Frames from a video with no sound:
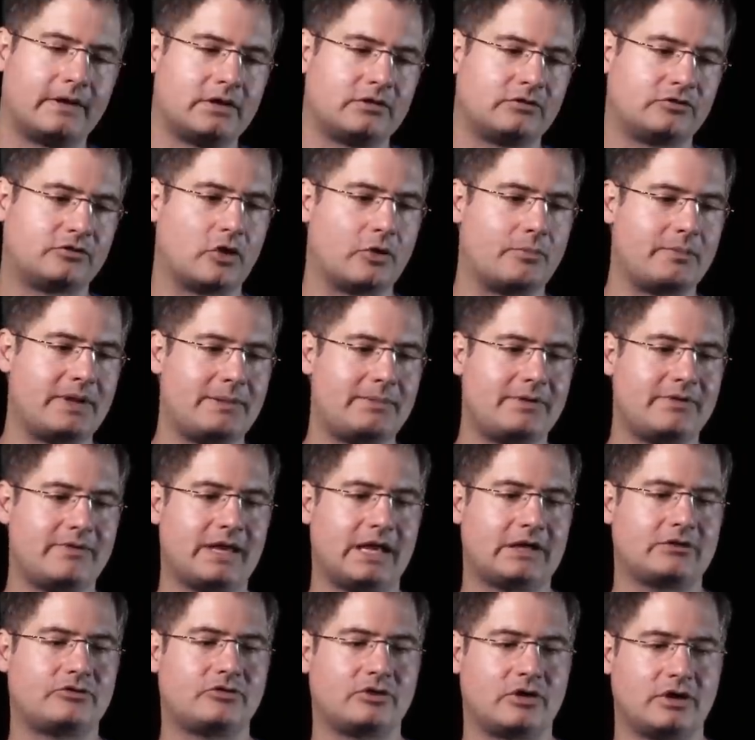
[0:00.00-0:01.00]
So maybe
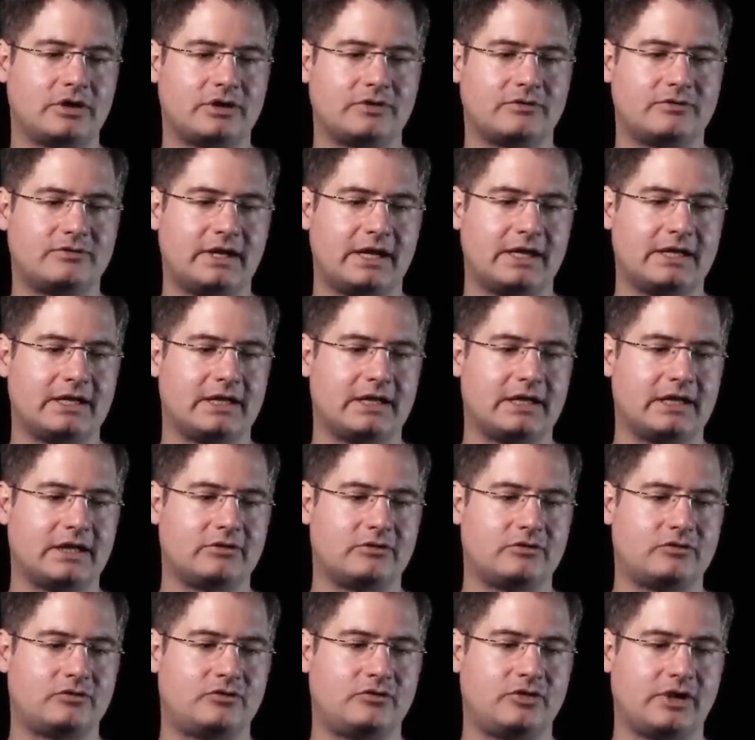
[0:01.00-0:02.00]
that chunk of data
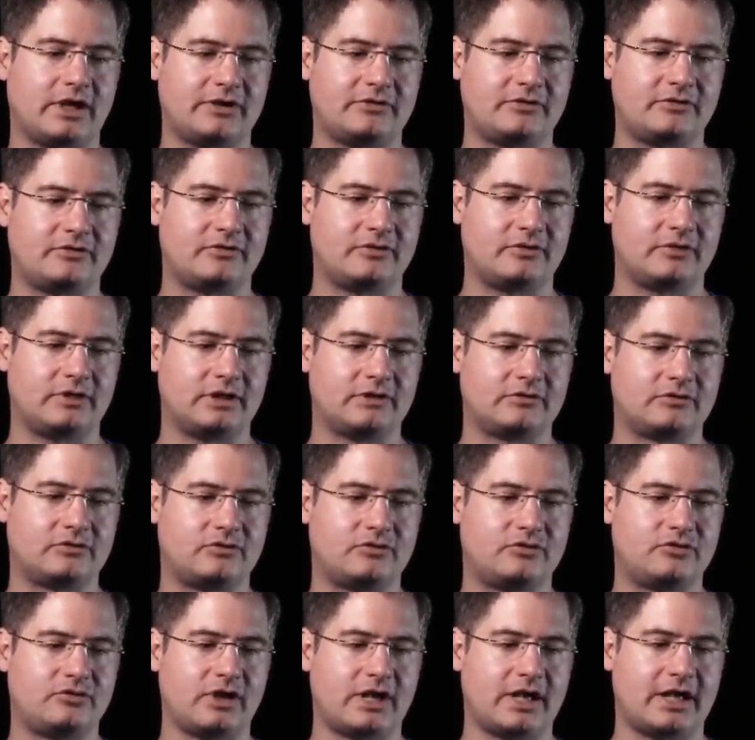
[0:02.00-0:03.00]
is just is
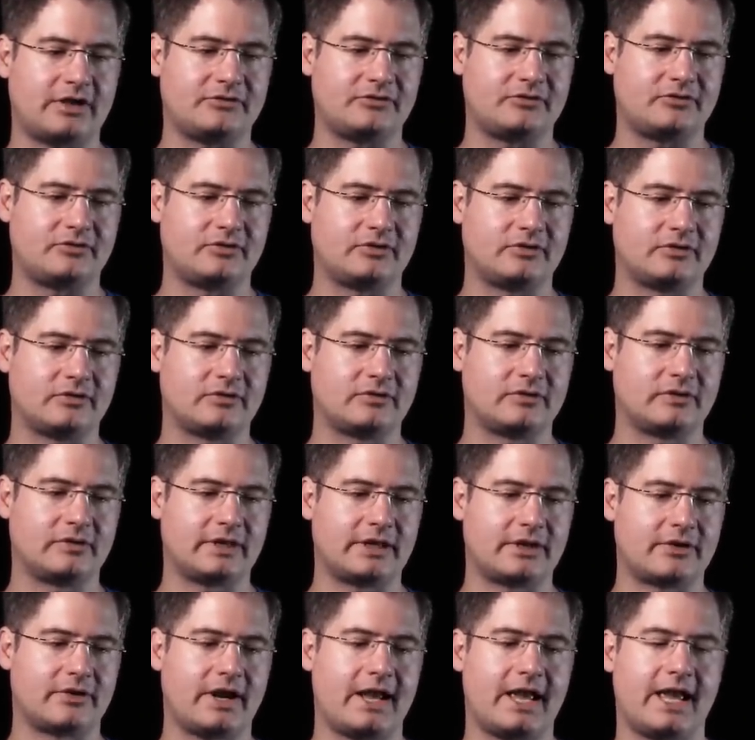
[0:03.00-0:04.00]
just the
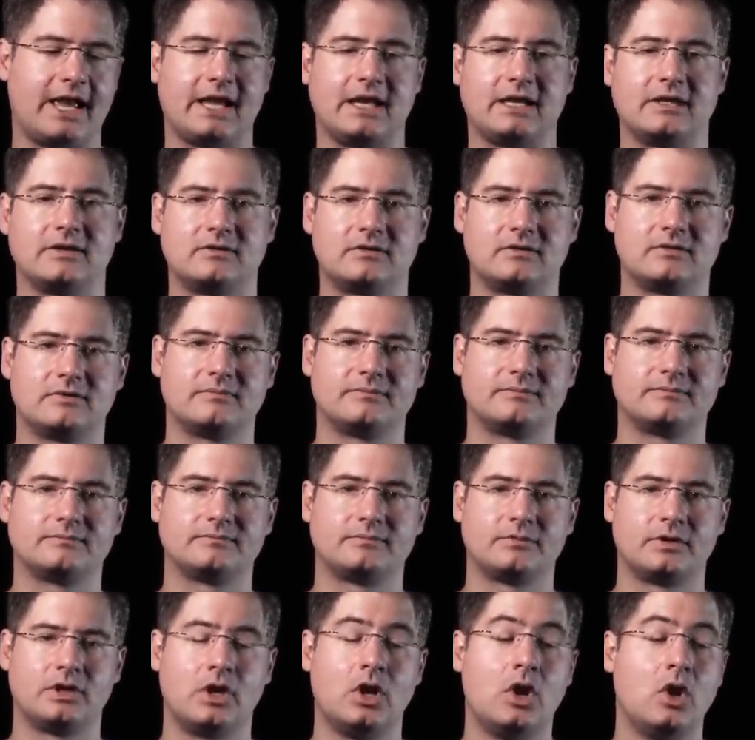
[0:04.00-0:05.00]
letter A,
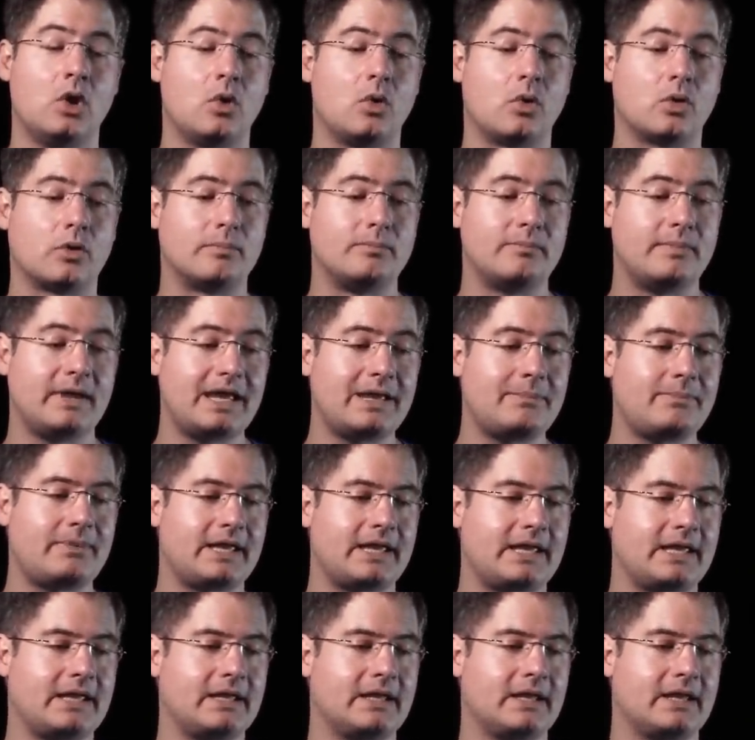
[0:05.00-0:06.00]
or
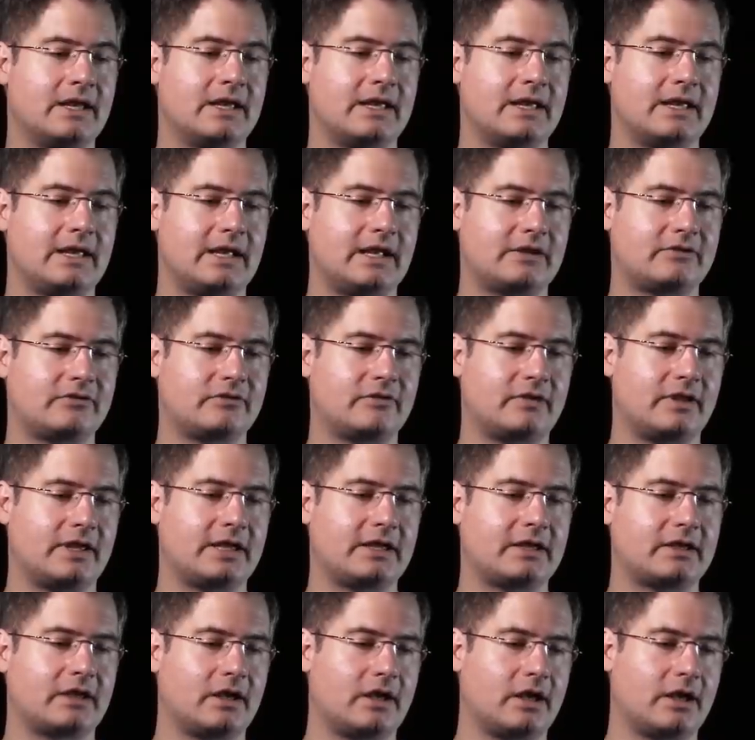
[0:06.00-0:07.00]
maybe it's
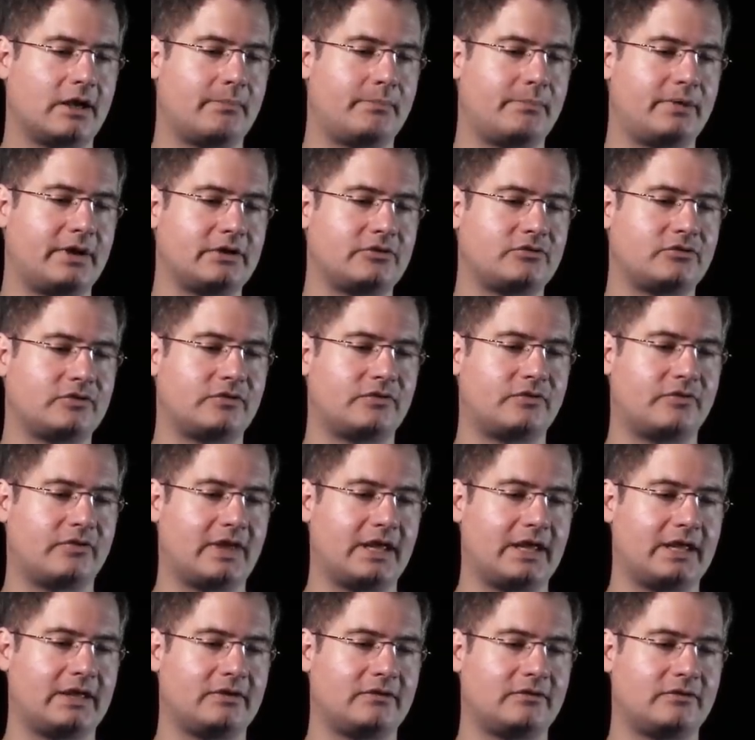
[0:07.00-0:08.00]
like a bunch of
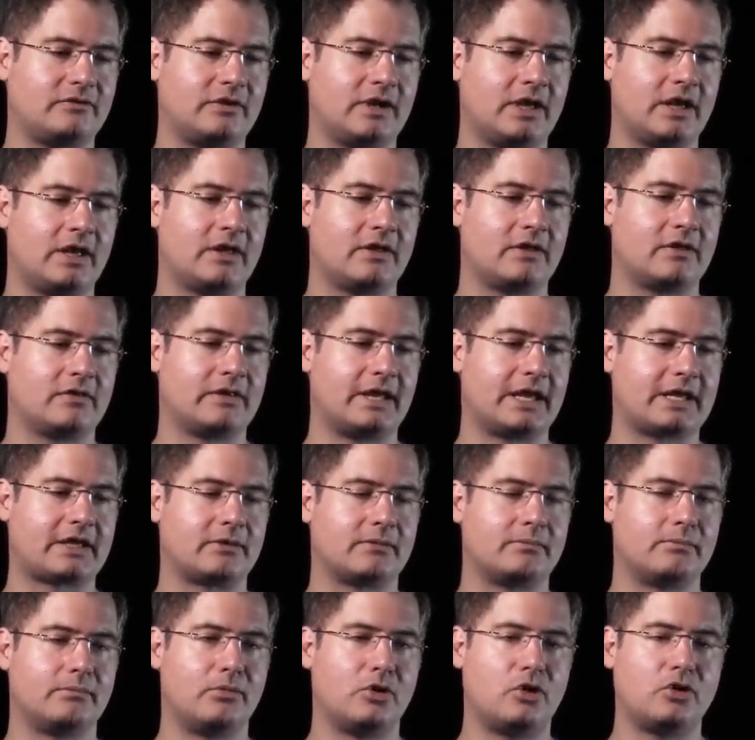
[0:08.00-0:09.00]
things, like
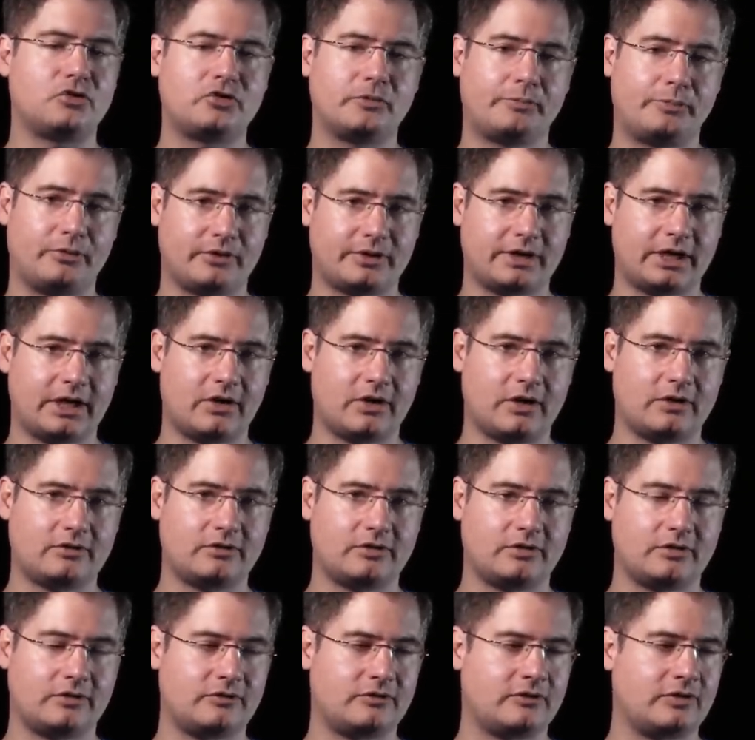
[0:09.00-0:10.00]
multiple
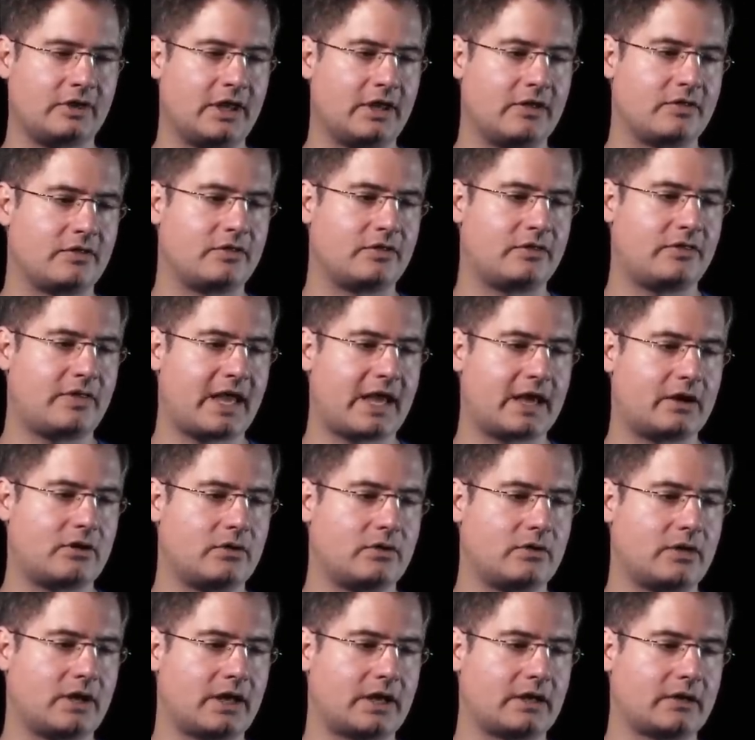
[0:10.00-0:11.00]
characters that
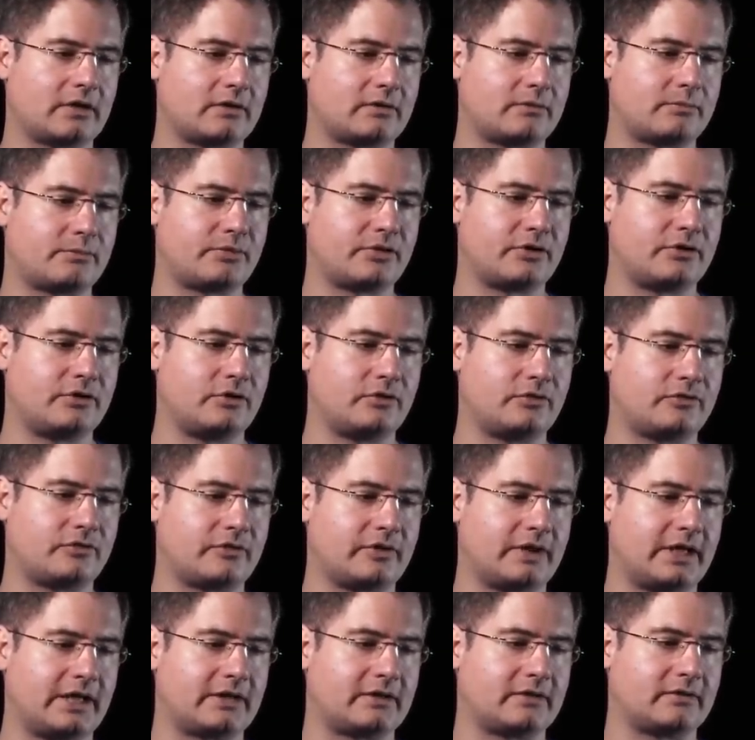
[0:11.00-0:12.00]
uh, produce
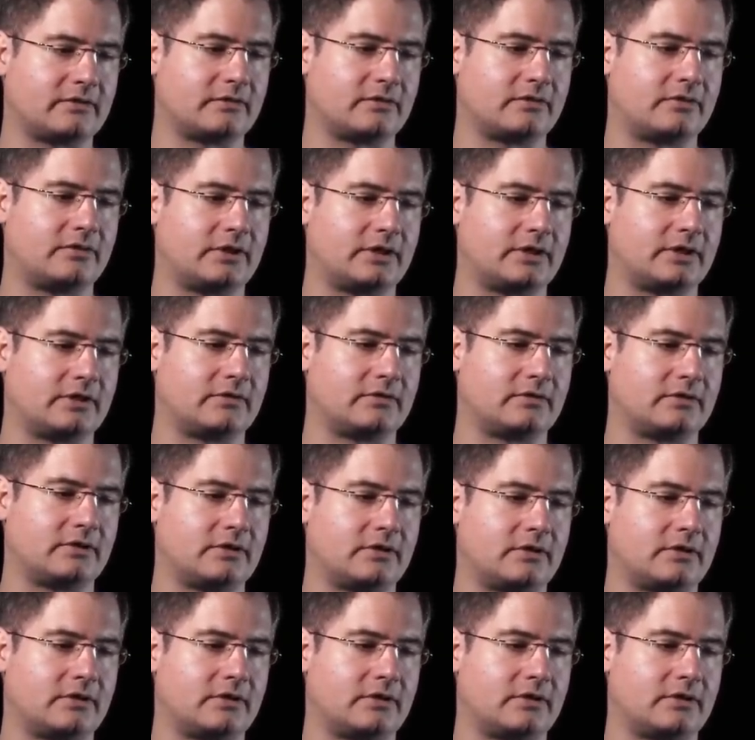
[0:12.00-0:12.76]
like the you